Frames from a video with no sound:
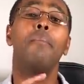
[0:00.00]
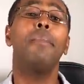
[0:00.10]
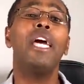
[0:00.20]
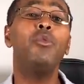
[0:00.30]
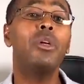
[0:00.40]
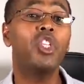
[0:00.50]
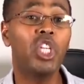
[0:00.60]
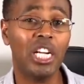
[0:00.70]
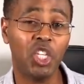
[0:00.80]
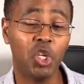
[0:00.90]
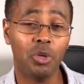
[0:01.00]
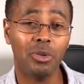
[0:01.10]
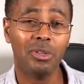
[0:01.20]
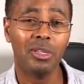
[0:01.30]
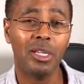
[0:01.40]
Men will judge you
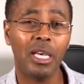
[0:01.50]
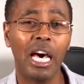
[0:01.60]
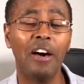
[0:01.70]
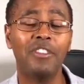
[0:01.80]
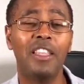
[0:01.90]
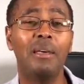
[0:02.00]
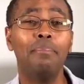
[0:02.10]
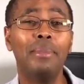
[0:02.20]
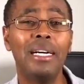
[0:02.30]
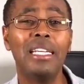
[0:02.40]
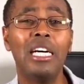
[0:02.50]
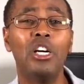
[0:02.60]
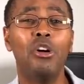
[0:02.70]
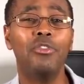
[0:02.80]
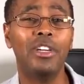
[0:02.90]
after the manner
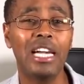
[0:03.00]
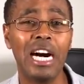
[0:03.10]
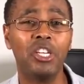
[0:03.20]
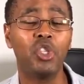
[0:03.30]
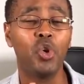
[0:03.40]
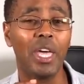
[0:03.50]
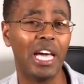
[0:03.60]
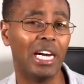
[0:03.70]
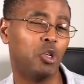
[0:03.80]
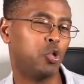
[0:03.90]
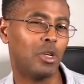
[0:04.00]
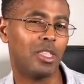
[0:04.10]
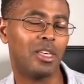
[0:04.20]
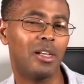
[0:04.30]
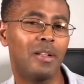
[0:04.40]
of girls you hang out with.